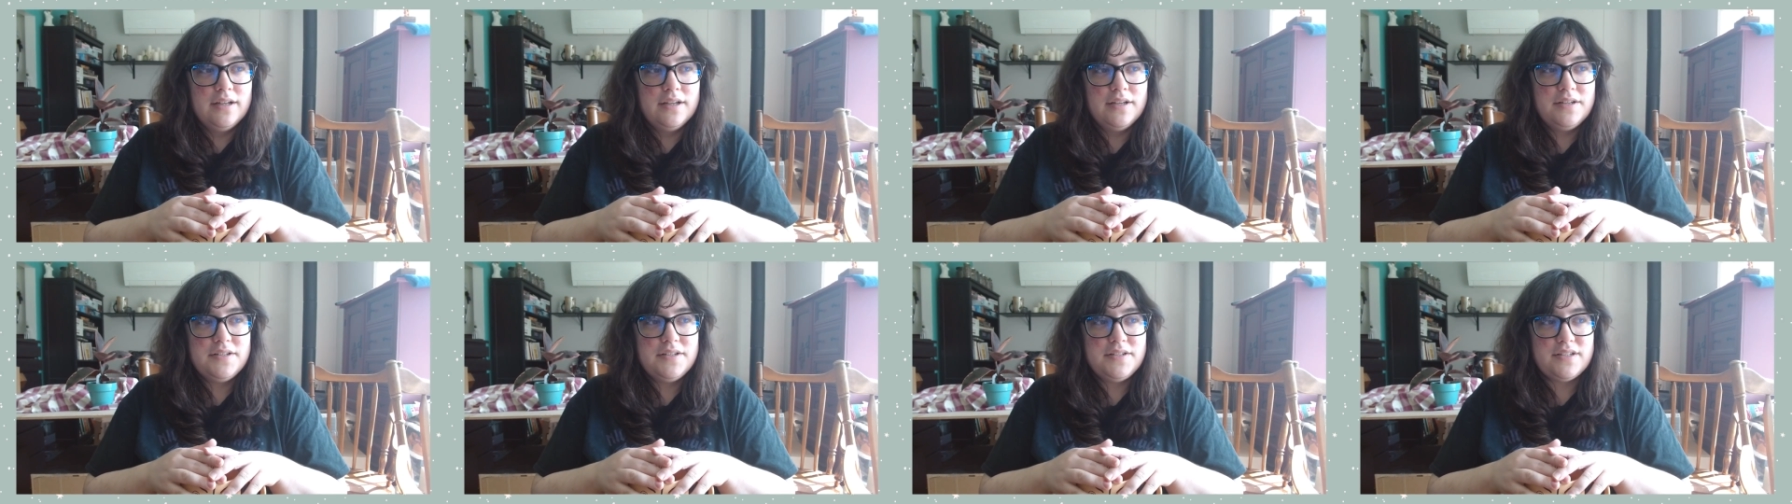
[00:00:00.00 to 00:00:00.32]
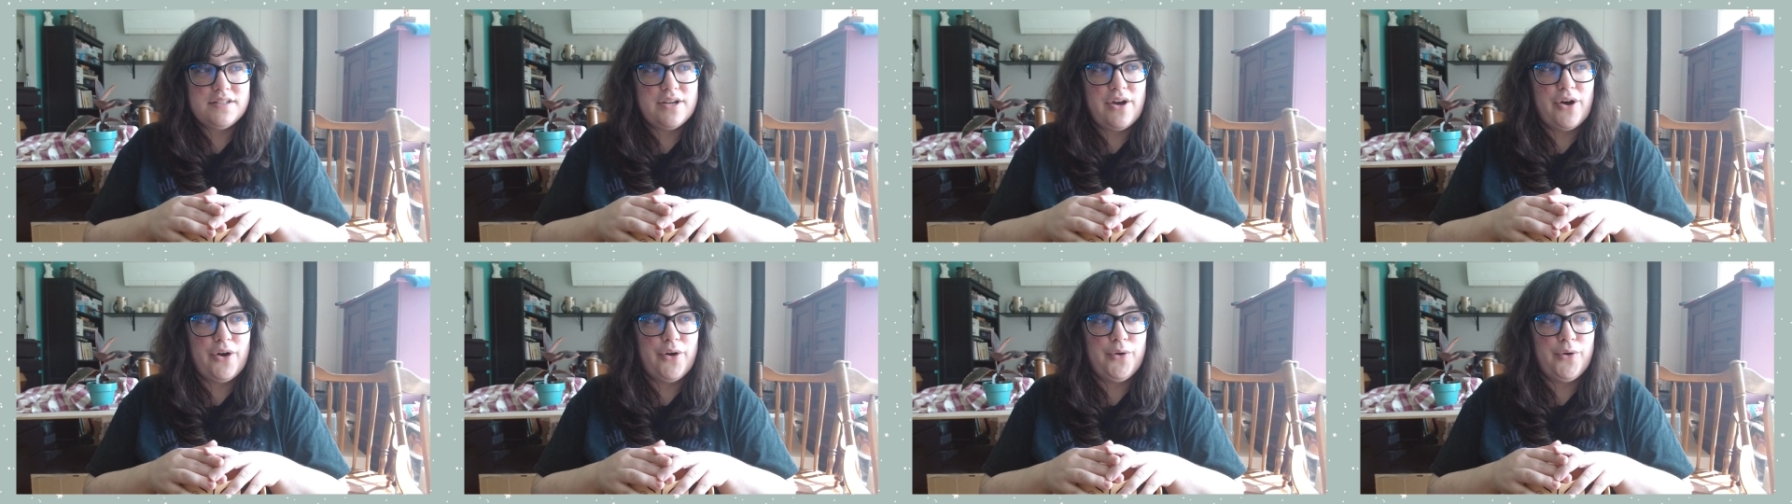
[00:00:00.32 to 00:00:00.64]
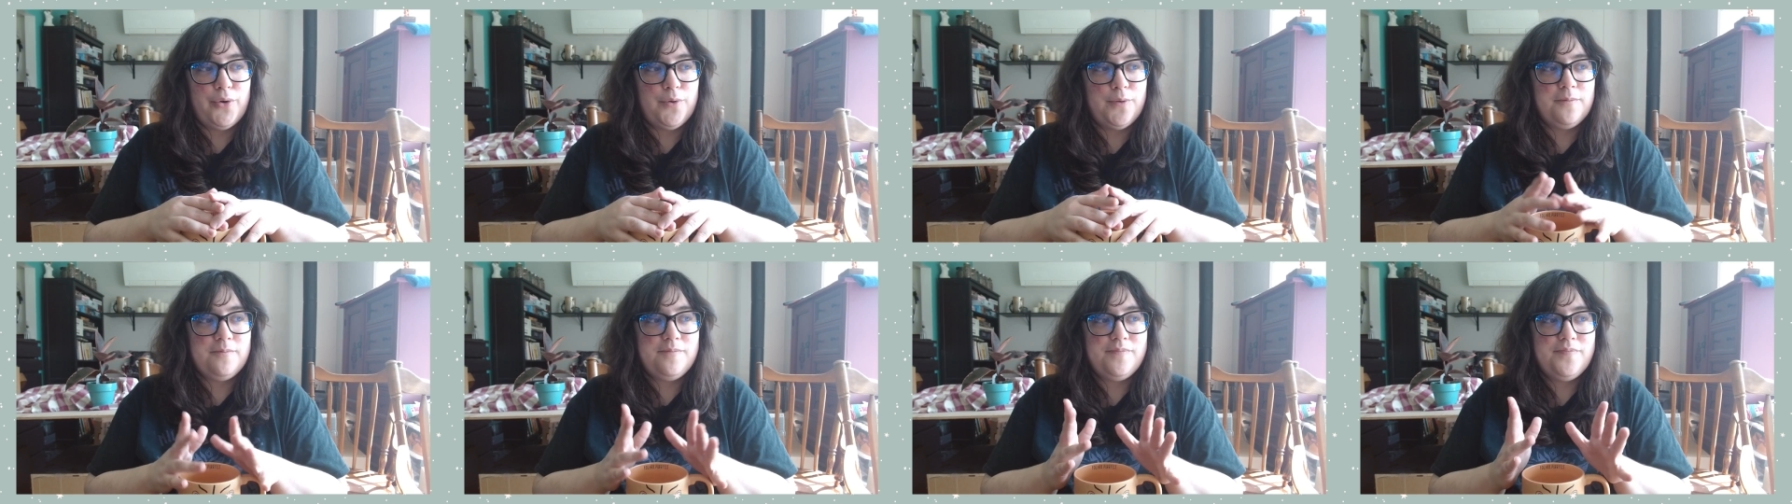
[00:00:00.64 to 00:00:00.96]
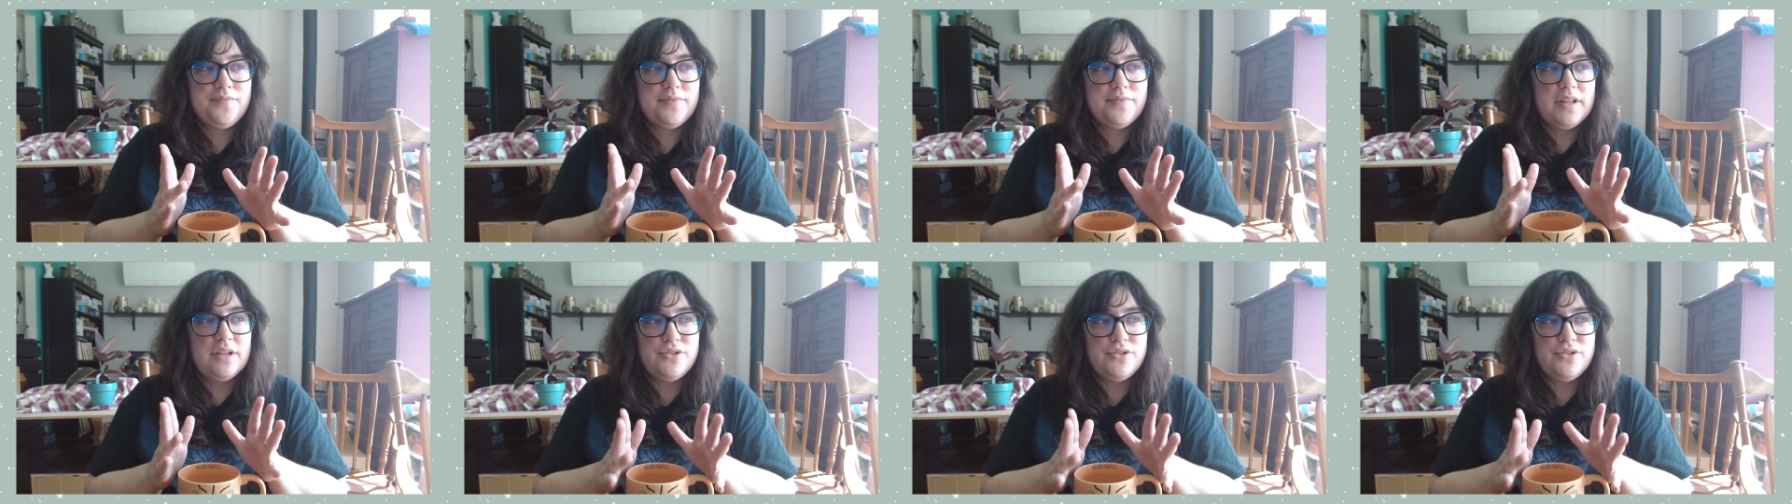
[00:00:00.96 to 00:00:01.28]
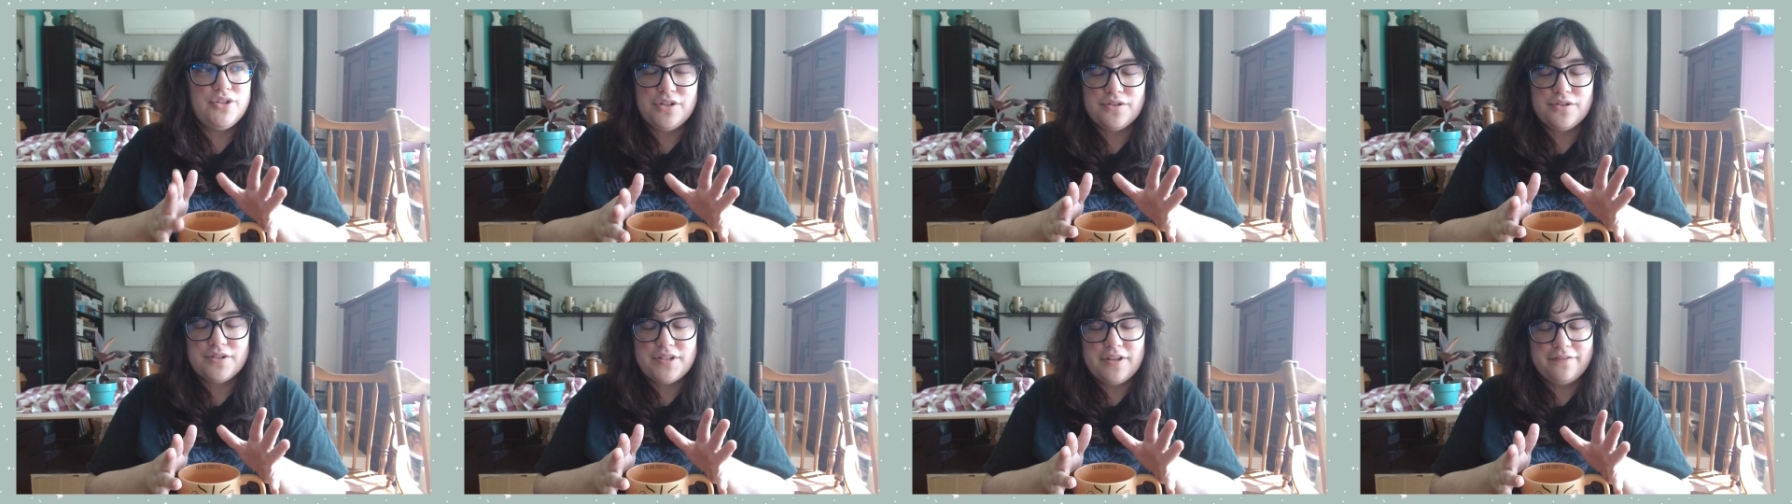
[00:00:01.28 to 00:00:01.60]
So do
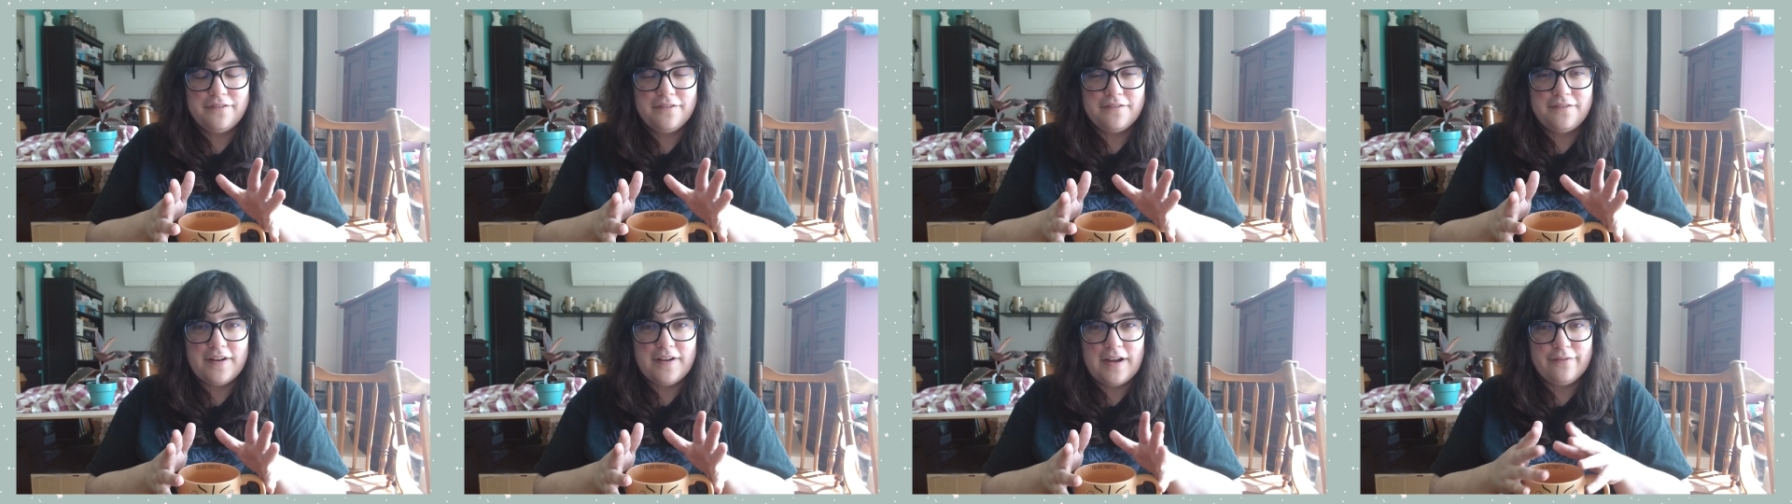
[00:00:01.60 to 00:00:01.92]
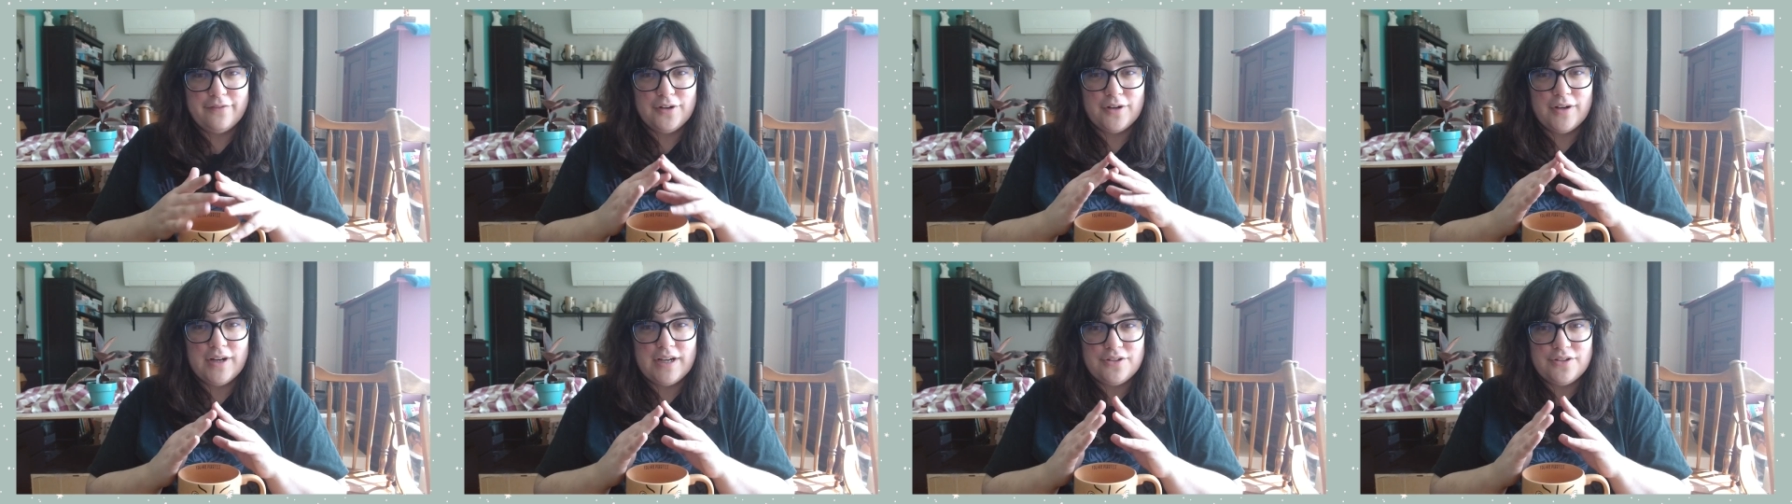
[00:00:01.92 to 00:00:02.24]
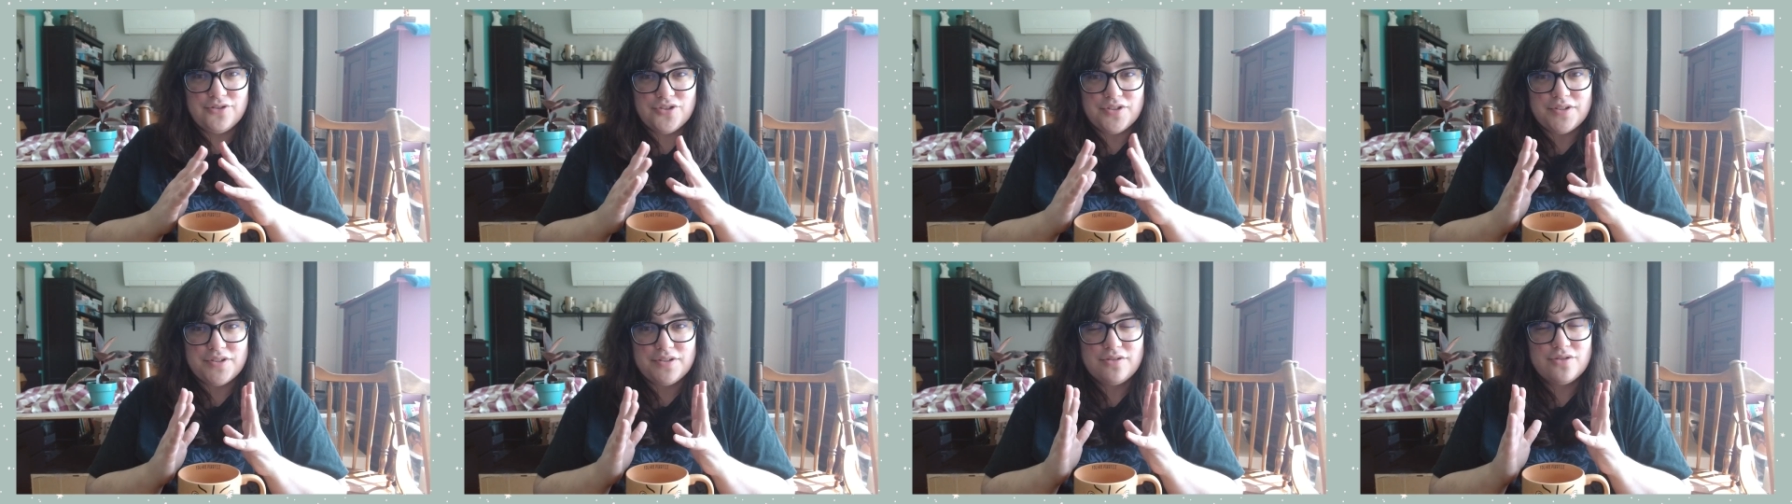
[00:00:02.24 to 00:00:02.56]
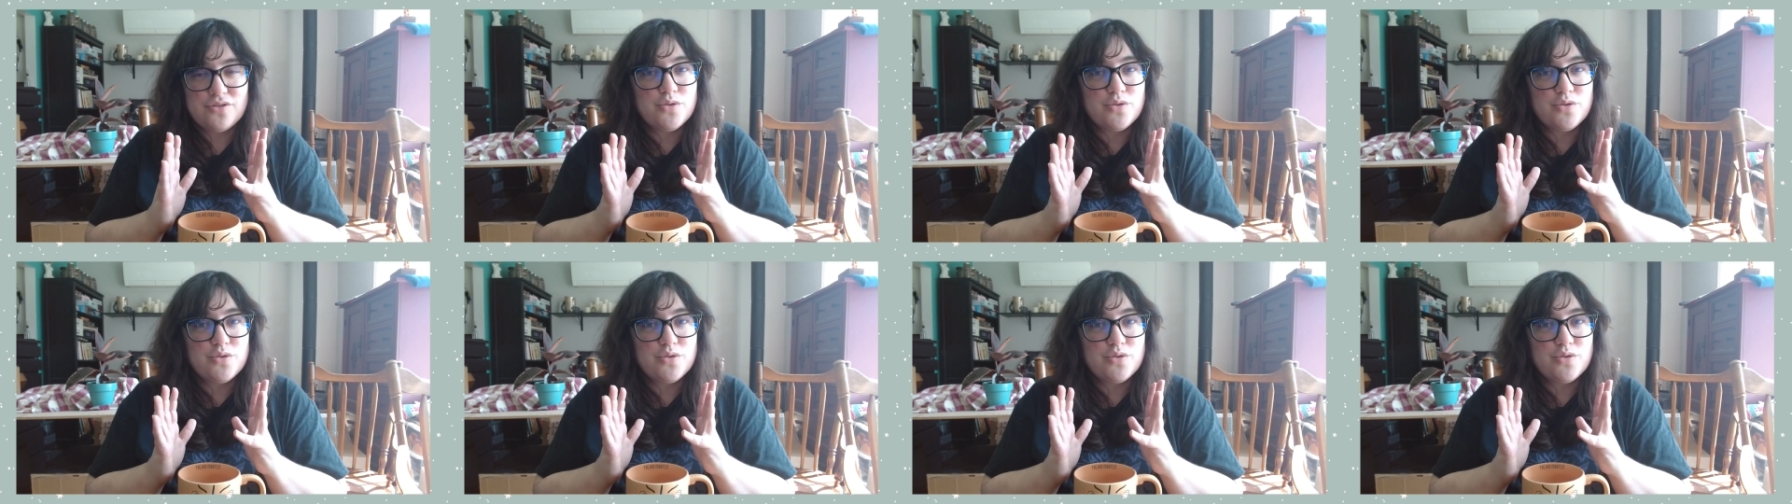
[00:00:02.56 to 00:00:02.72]
yourself a favor and just